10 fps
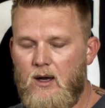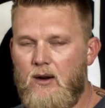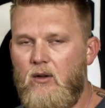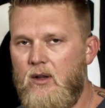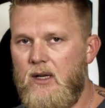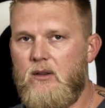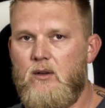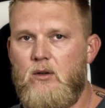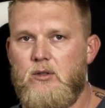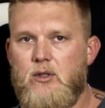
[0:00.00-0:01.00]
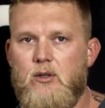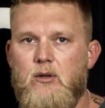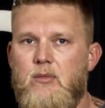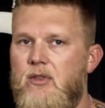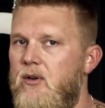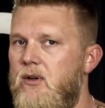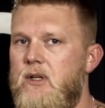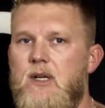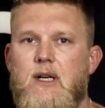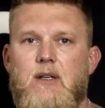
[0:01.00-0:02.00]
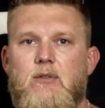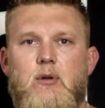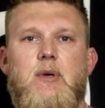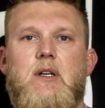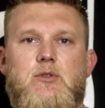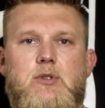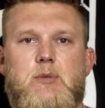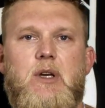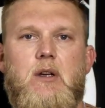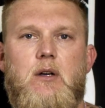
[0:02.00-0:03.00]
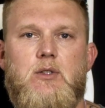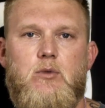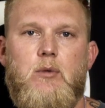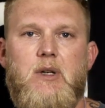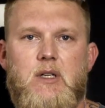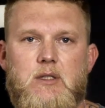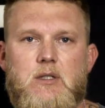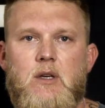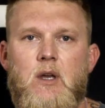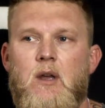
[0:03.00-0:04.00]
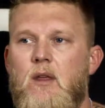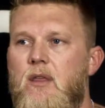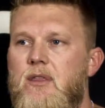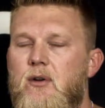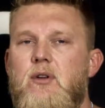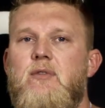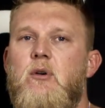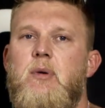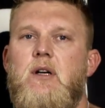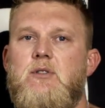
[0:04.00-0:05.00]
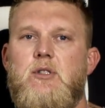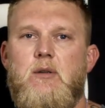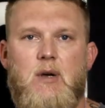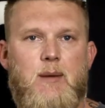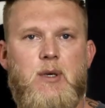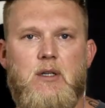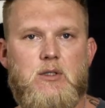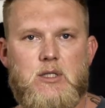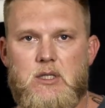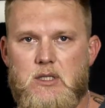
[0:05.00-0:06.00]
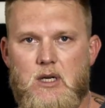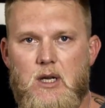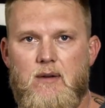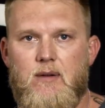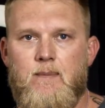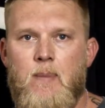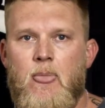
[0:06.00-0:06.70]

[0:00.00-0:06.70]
I don't like the whole term 30 to 80 foot-pounds, which spec calls for, because 30 foot-pounds, in my opinion, just isn't enough.